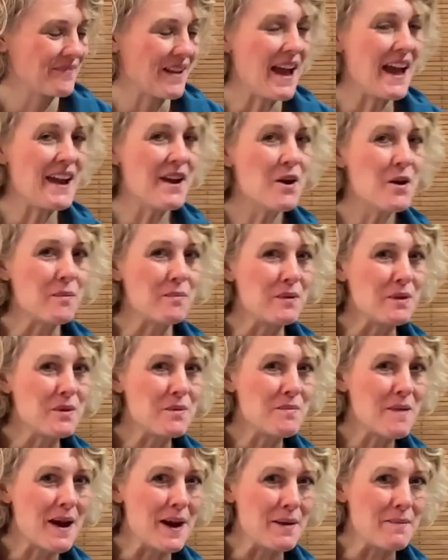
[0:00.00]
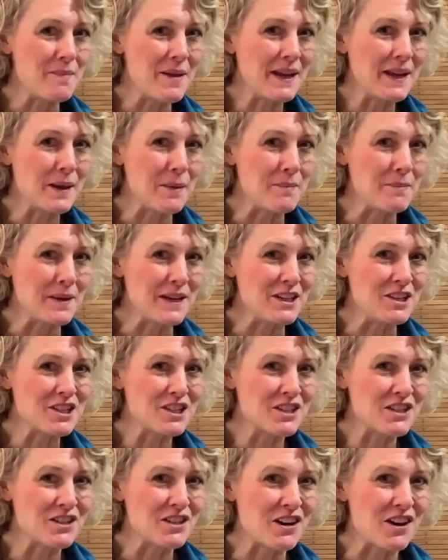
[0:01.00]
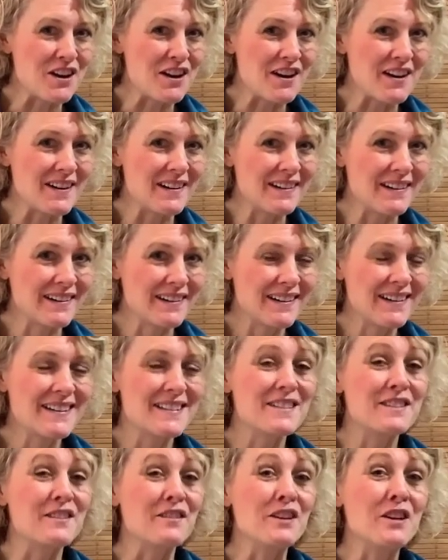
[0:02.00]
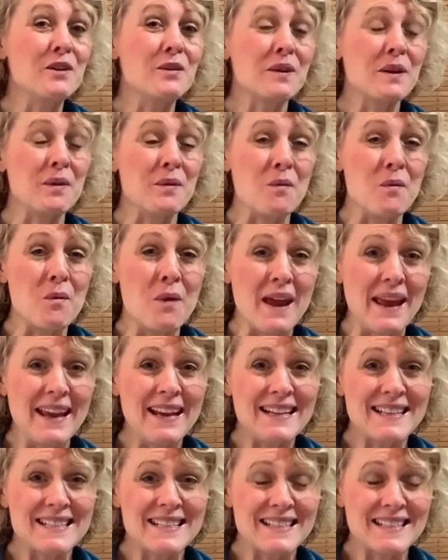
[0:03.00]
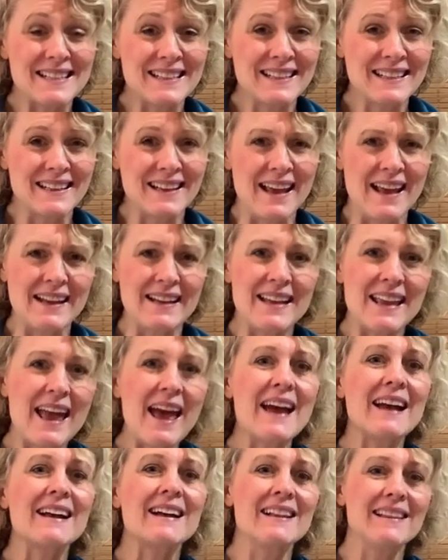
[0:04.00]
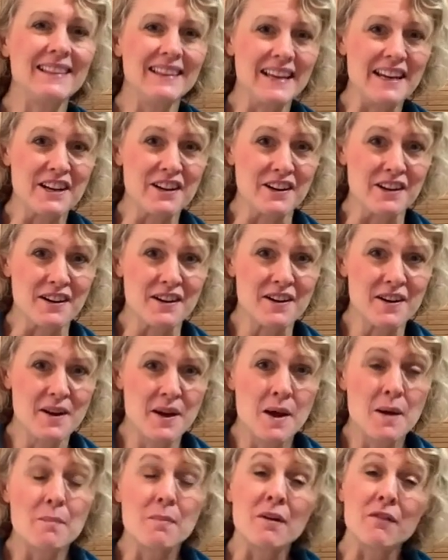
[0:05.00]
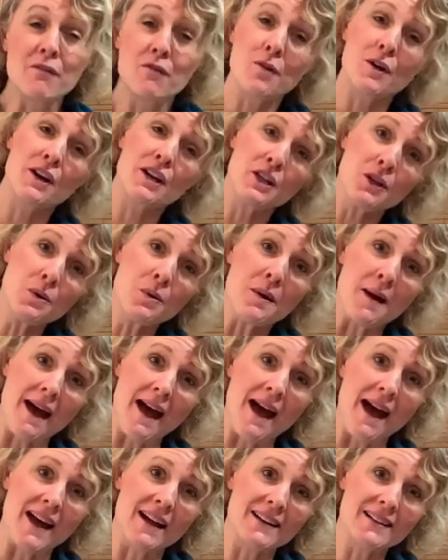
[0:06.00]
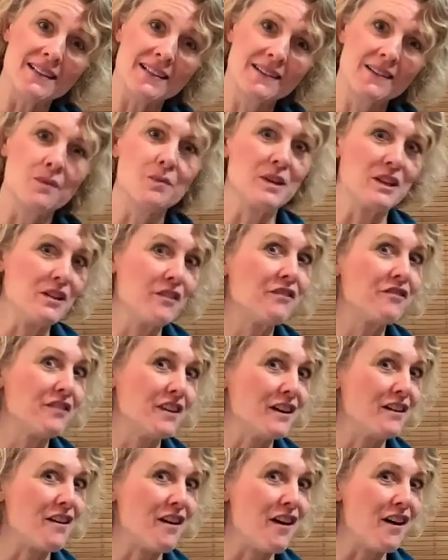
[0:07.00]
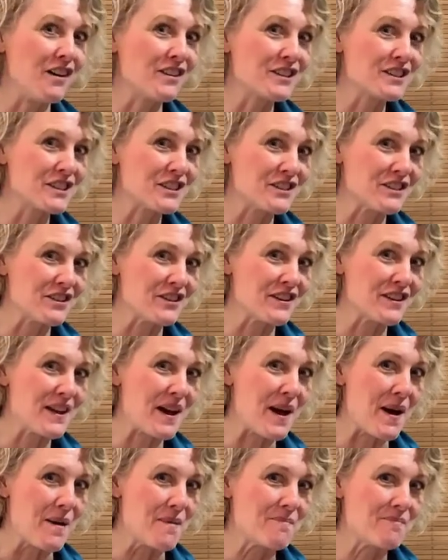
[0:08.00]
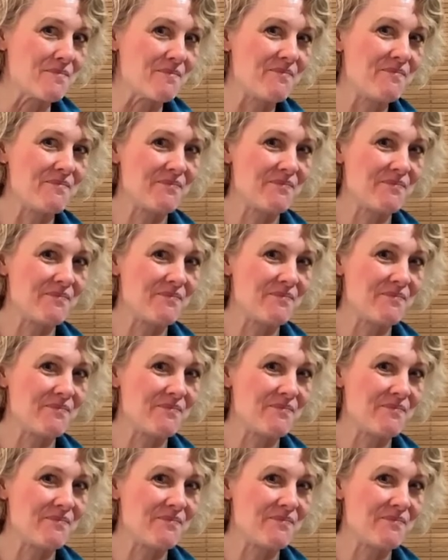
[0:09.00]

I hope you might make a beach jar so you can wait and get clear before you act when you feel all stirred up.